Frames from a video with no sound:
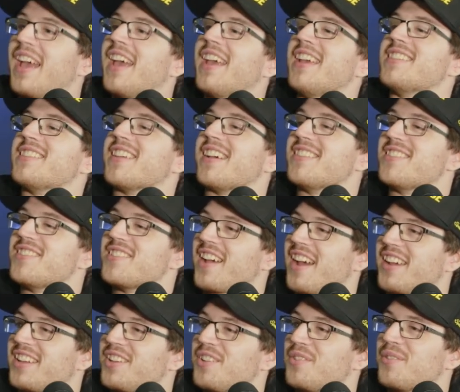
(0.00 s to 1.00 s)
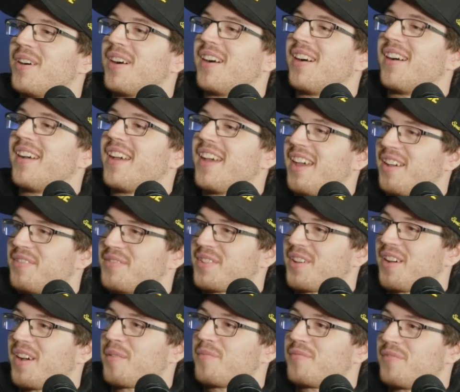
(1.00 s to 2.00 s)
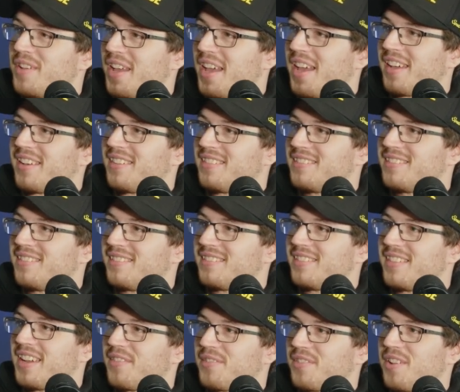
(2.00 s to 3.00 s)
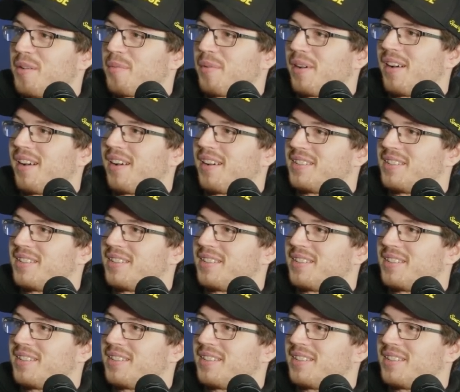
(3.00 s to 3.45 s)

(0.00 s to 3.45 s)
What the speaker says: is a Jaguar F-Type V8. F-Type R.